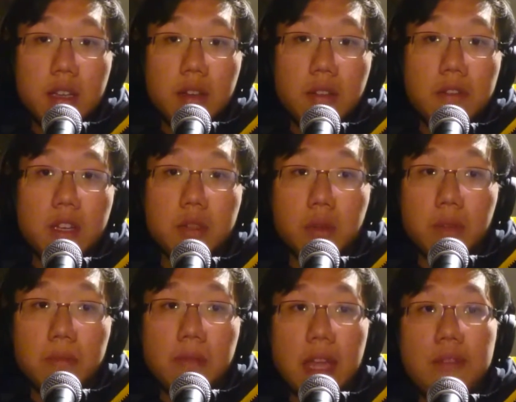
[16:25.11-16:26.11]
First
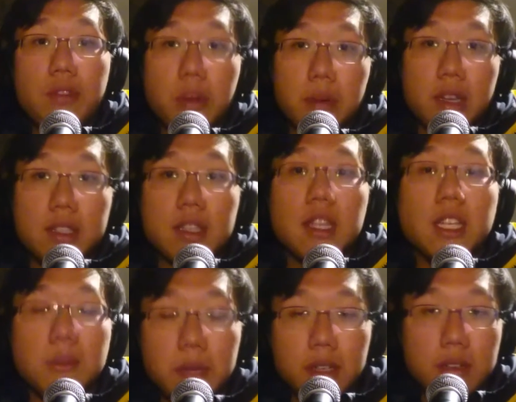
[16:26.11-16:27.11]
one, everybody's a
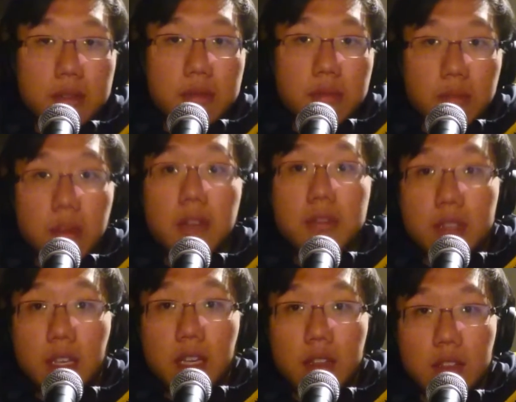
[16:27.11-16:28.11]
lesbian. Enough
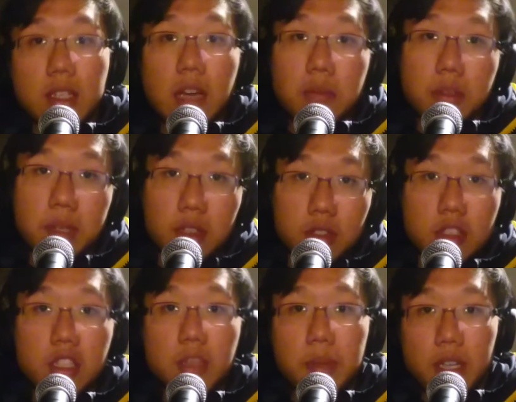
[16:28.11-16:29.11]
said, this happens because
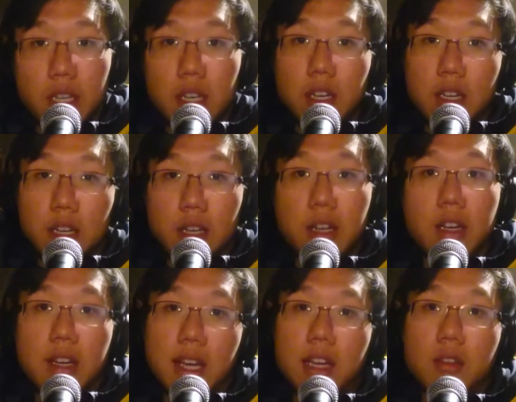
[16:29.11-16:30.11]
shipping, yada yada
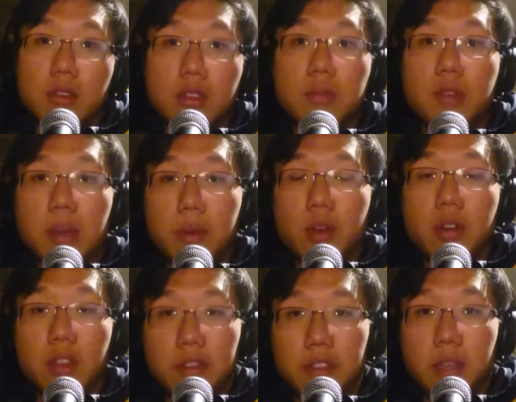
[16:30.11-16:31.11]
yada, and also
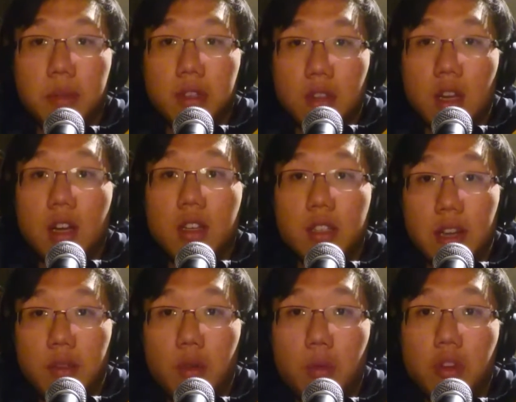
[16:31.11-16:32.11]
primarily female cars that
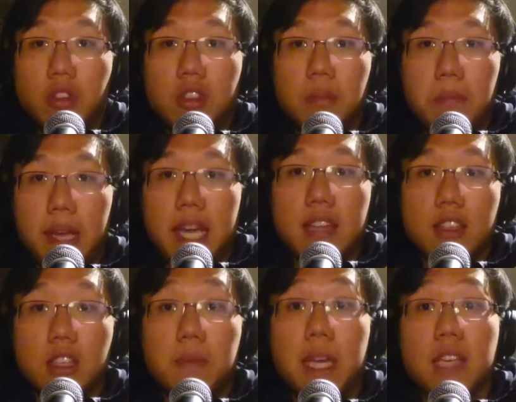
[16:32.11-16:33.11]
everyone wants to pair
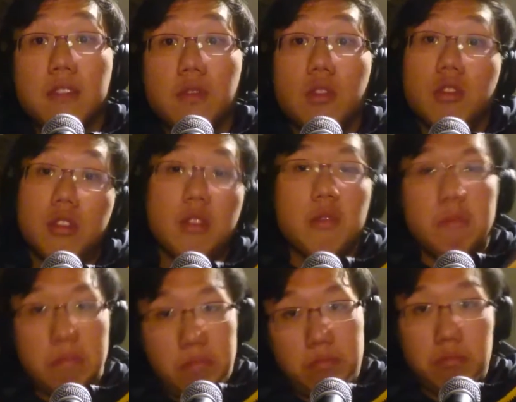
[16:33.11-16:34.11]
the spares for, so
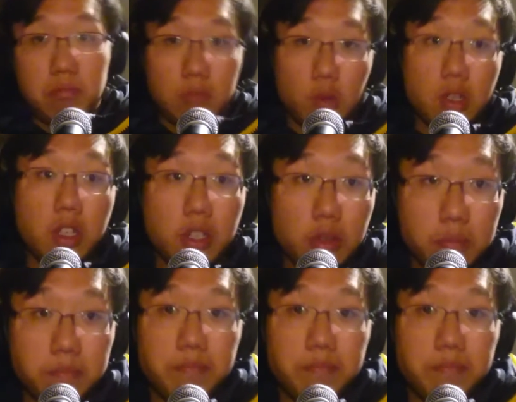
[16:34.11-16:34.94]
what can you do?